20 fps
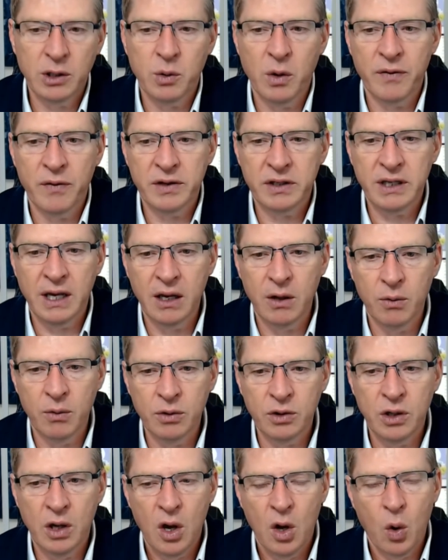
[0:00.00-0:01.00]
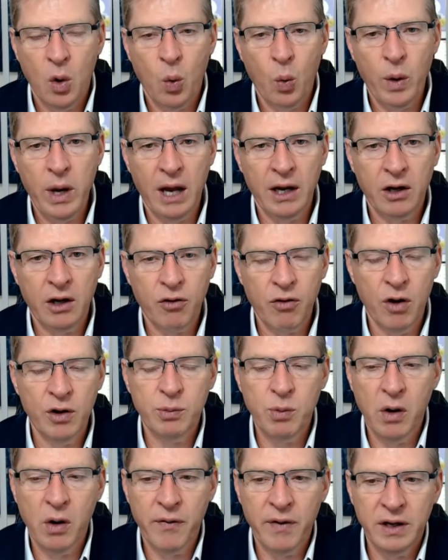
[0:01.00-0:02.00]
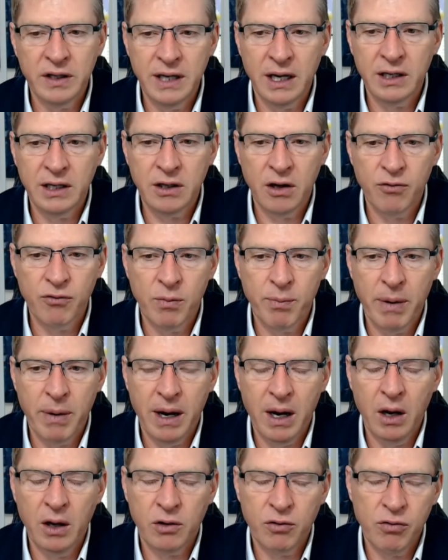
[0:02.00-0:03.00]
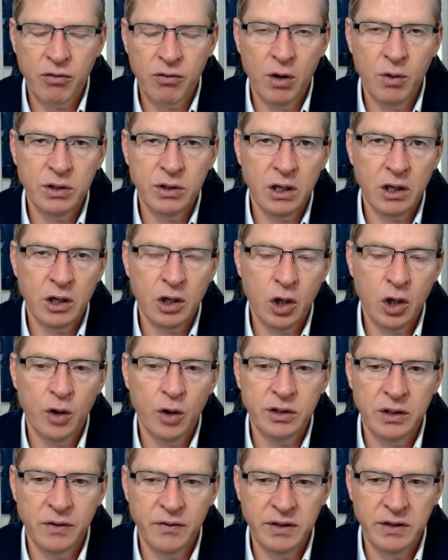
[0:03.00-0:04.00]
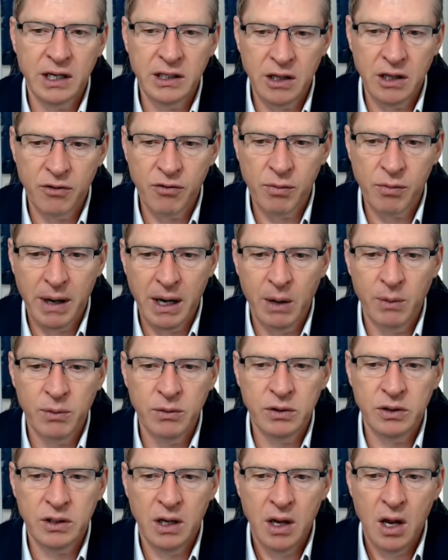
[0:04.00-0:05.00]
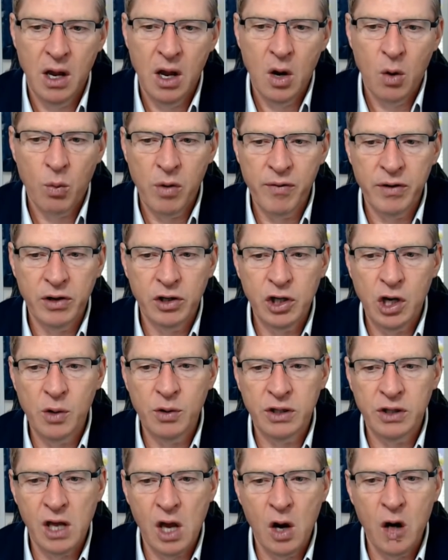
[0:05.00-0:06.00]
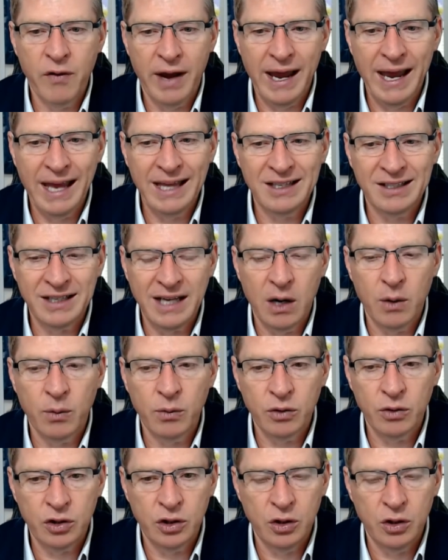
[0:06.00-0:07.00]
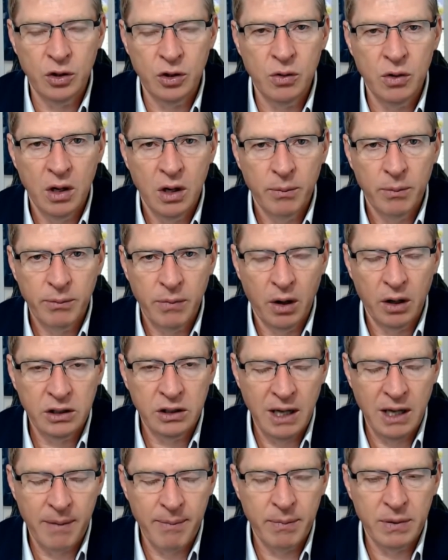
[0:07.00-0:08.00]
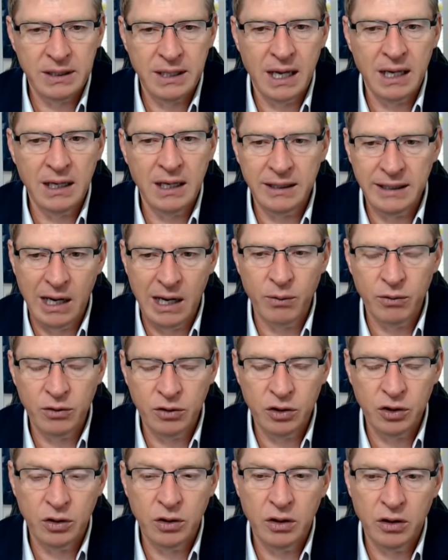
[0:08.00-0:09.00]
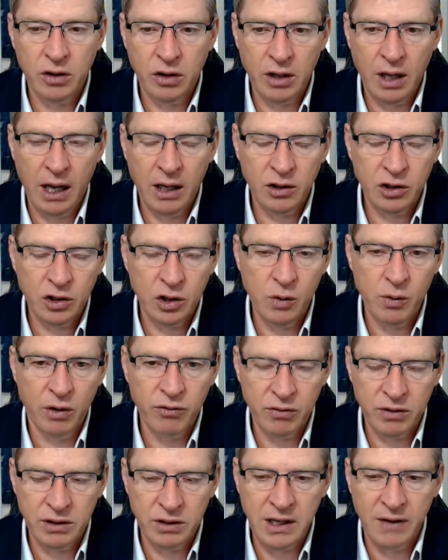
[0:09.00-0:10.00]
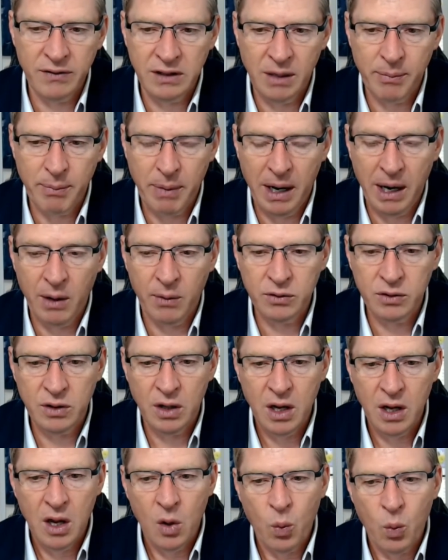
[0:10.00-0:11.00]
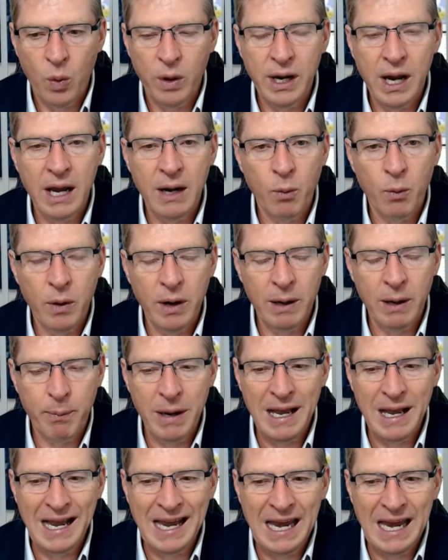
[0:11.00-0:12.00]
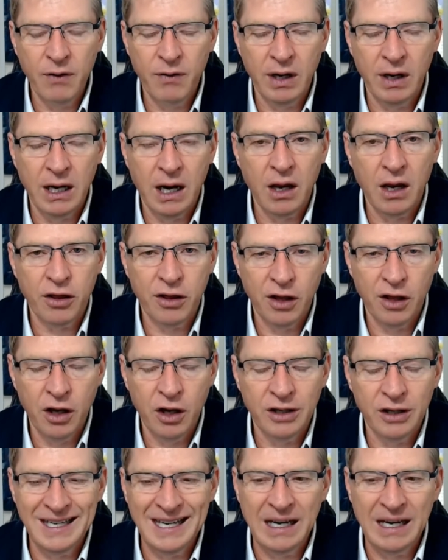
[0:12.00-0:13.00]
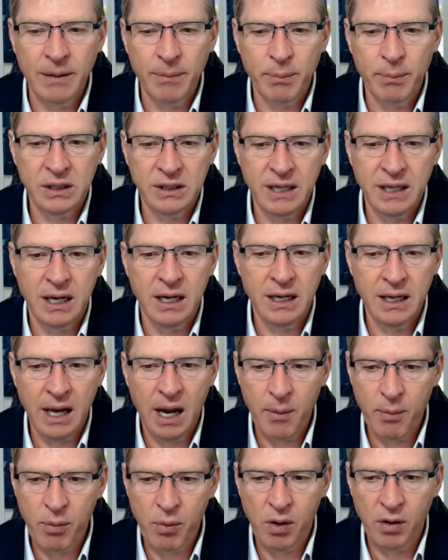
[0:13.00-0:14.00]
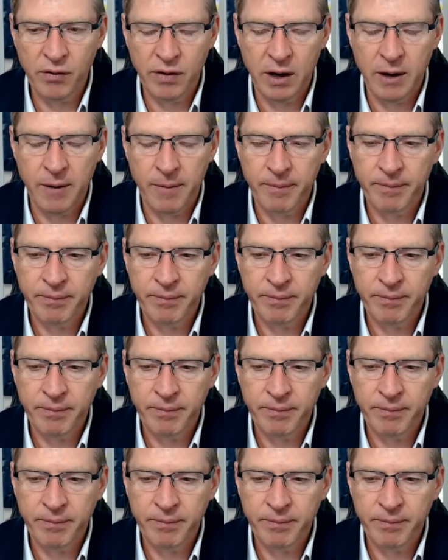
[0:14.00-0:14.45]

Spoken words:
worth of sales, we had a gross profit of £600, gross cost of £600. We reduced the overheads down by 10%, down to £270. We'd be leaving a 13% net profit.